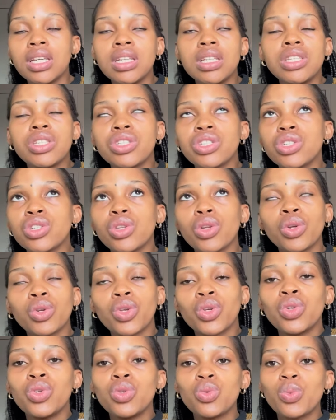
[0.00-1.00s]
it's just not
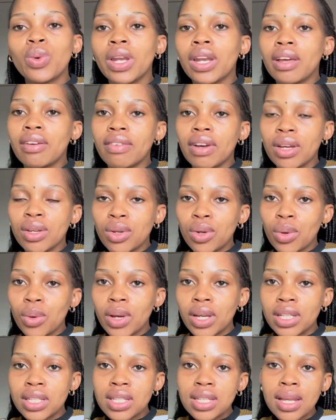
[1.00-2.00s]
cute whenever i do
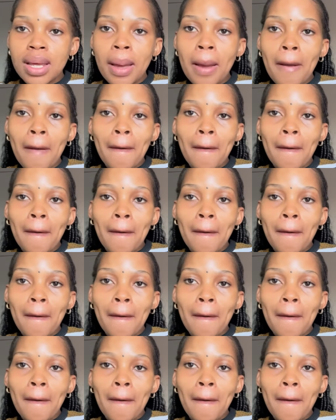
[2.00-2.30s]
it